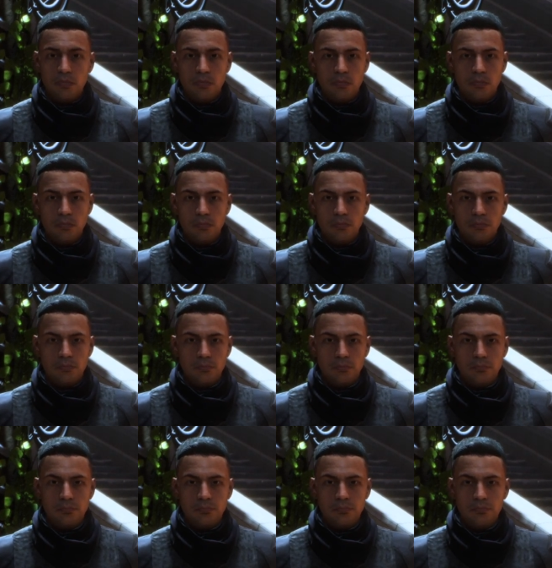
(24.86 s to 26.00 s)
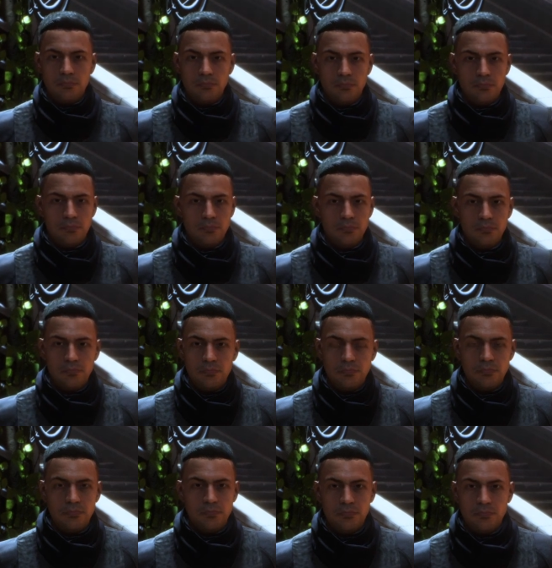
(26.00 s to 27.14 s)

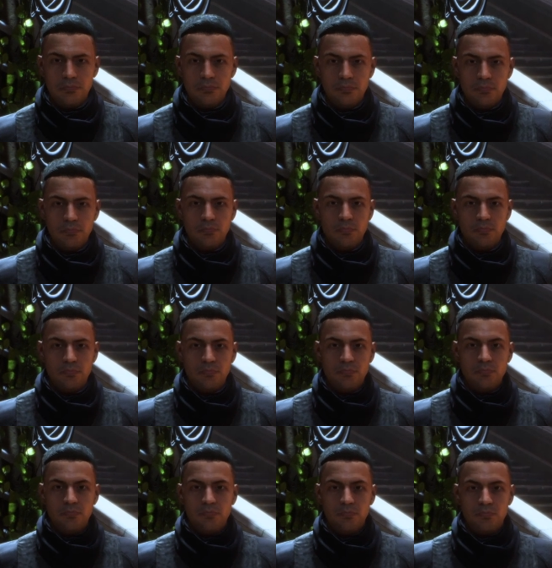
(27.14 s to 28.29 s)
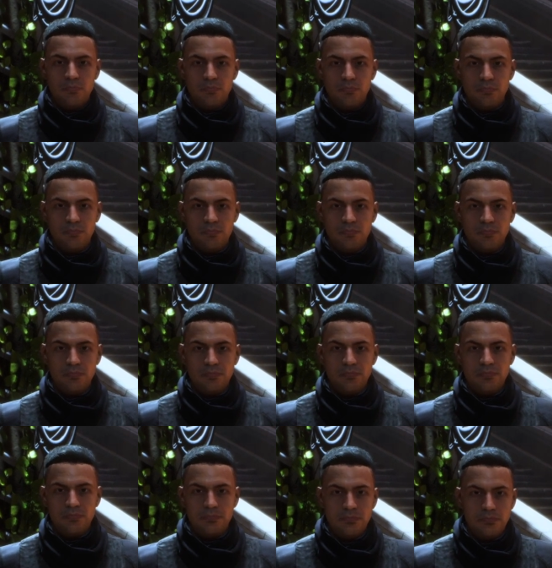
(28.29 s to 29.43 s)

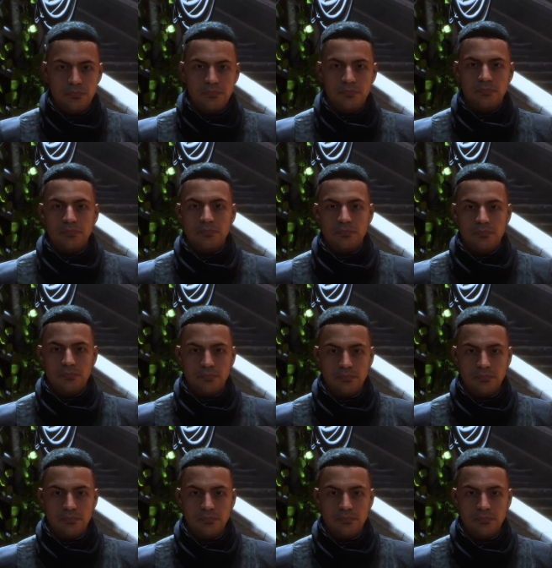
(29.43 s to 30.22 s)
Nobody speaks.